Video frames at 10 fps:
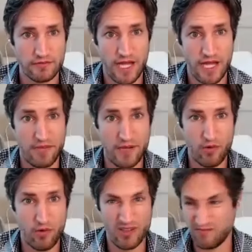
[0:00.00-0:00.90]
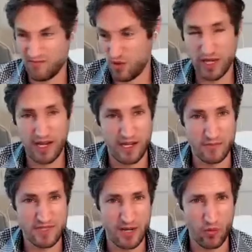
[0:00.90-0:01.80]
And people were looking at him
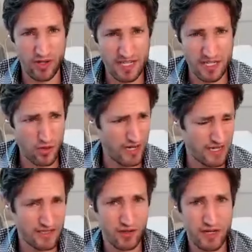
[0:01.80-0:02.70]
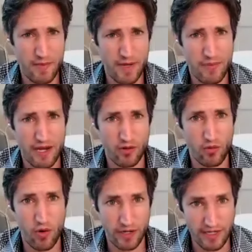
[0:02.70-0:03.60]
saying, what is he doing? He's not coming up out of the
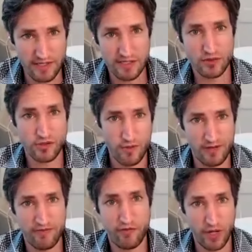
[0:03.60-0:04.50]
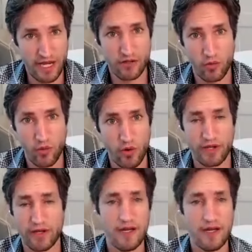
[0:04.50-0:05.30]
water. He's still swimming fully underwater.